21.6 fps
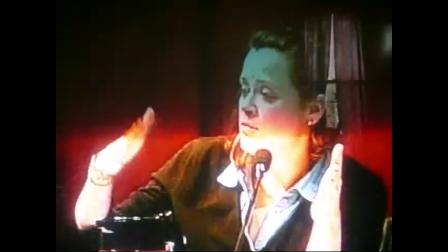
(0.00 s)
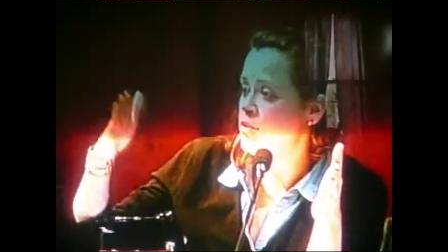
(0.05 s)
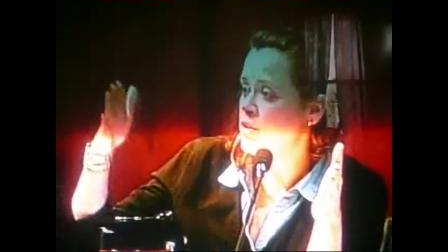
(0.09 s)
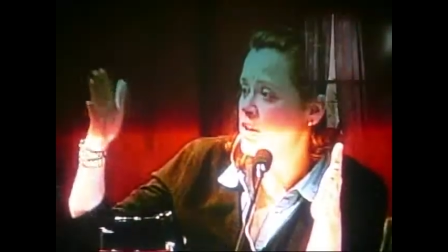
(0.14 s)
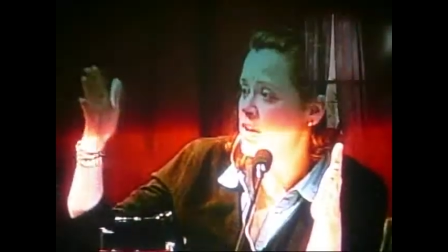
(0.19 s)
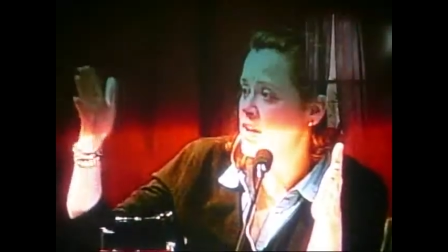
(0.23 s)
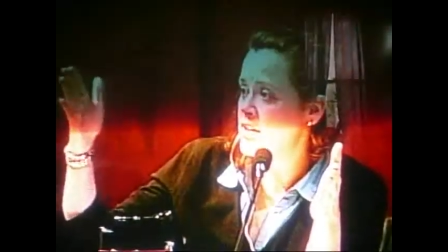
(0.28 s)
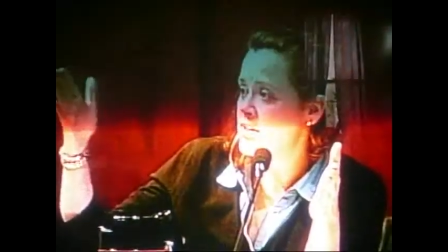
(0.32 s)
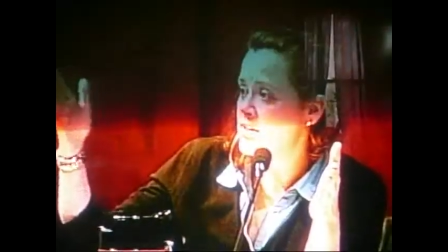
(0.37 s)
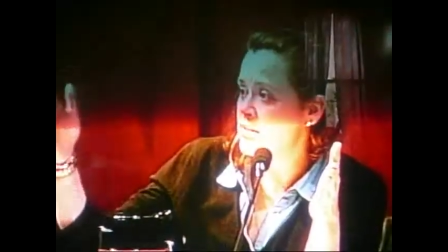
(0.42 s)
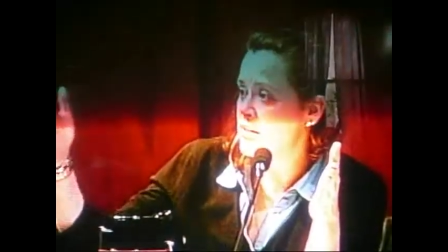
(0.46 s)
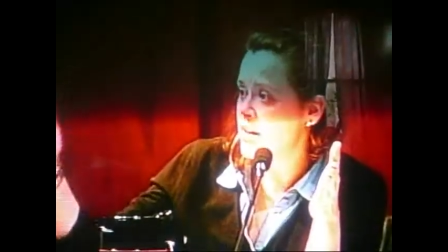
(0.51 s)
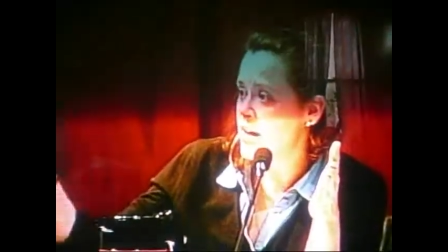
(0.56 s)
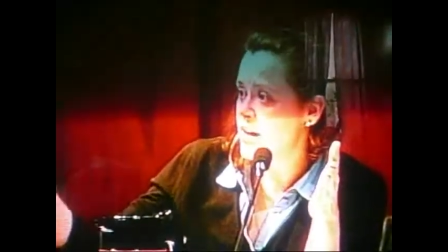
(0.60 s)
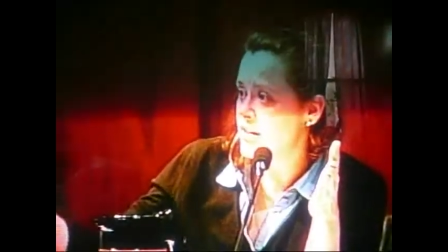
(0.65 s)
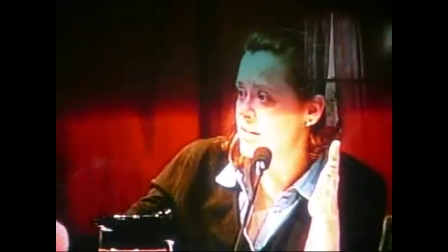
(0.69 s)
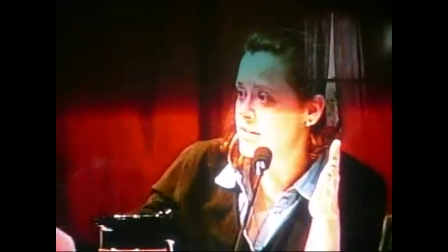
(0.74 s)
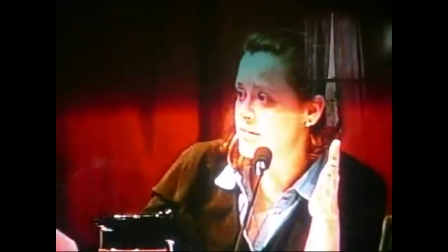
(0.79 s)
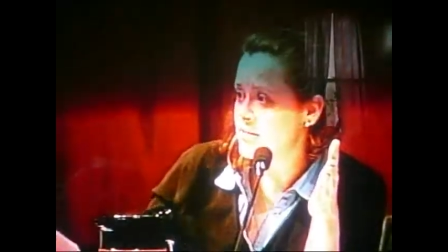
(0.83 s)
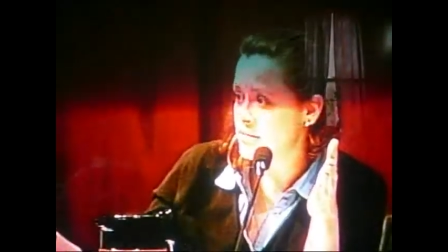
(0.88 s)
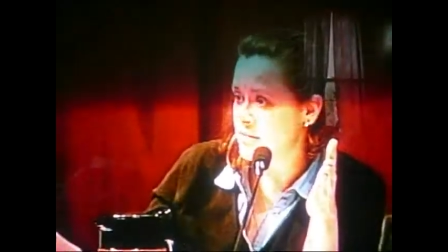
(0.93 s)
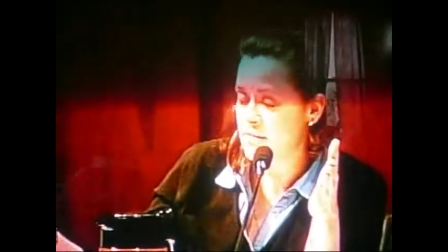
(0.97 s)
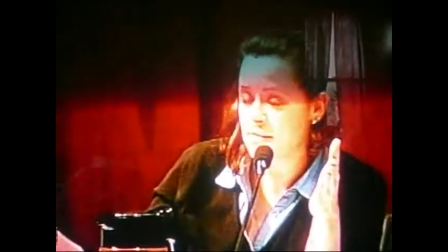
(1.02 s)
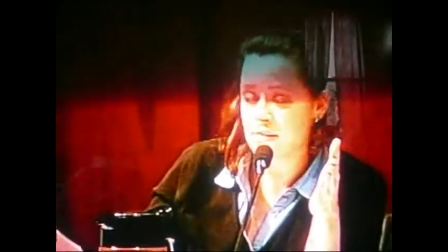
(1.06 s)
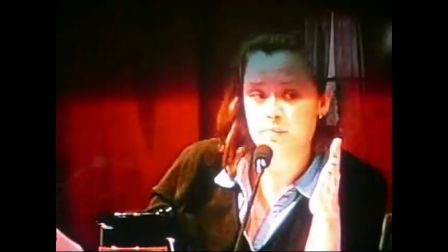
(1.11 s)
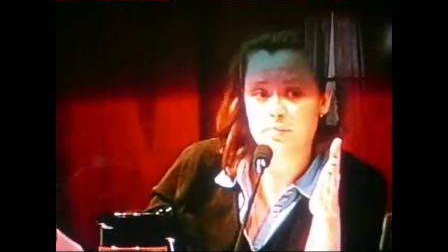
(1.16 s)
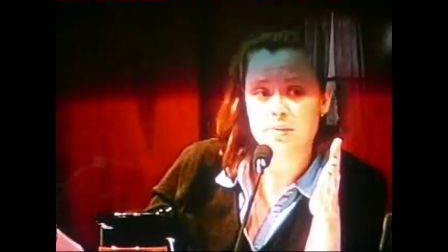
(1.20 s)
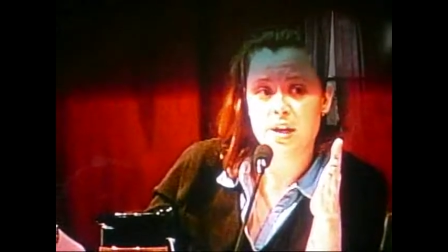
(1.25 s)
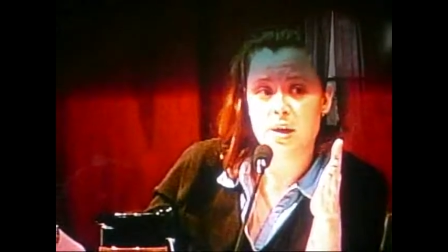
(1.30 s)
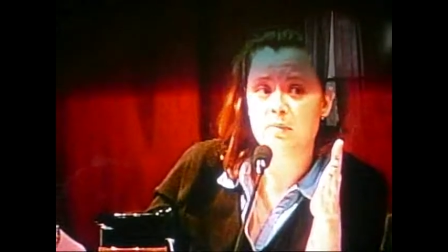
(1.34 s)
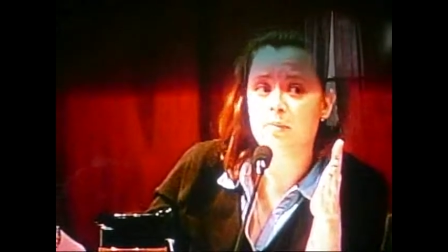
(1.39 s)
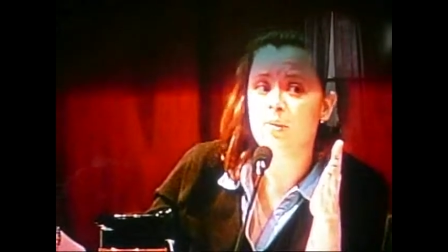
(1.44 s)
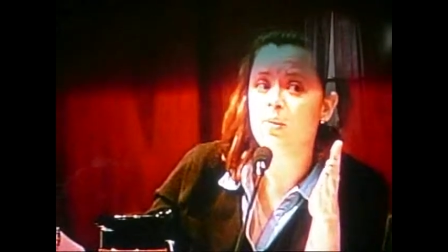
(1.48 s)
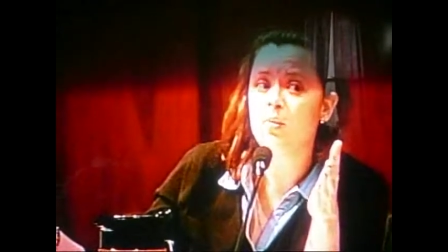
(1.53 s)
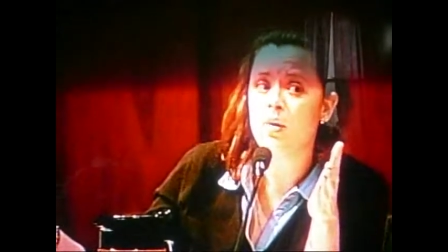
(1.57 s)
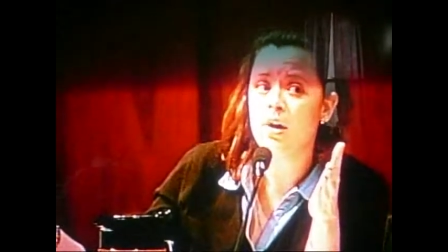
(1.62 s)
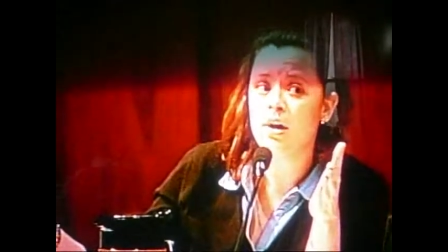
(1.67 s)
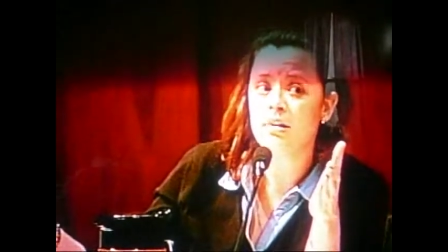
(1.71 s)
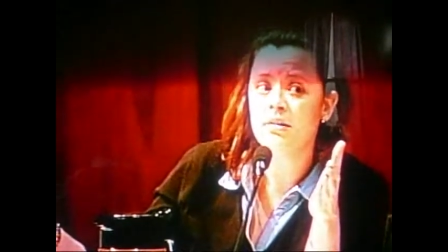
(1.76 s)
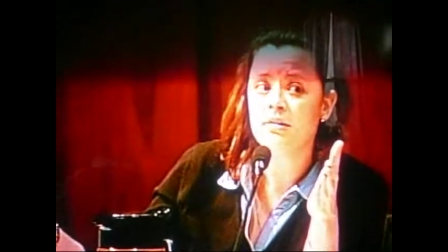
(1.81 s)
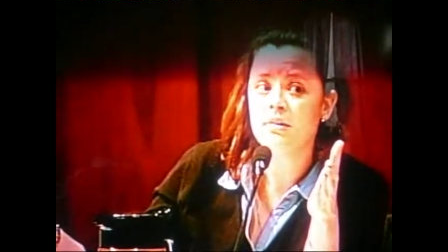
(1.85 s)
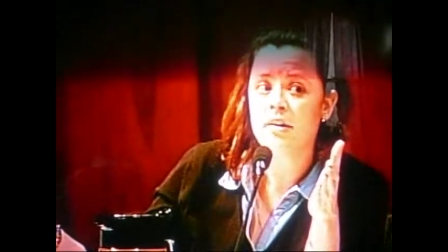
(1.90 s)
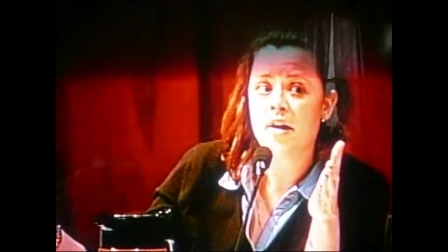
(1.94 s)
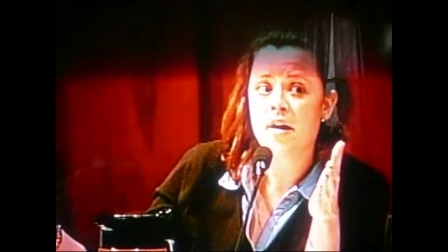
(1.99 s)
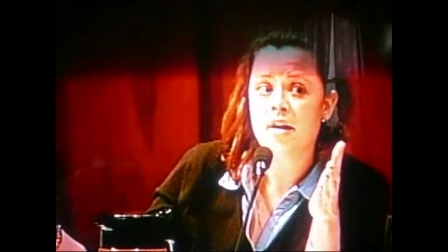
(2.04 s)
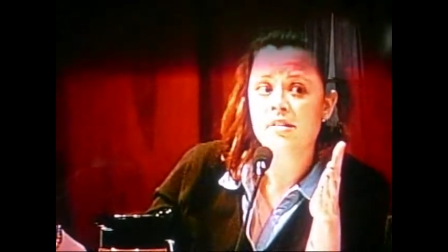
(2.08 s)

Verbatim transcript: the police class September 1?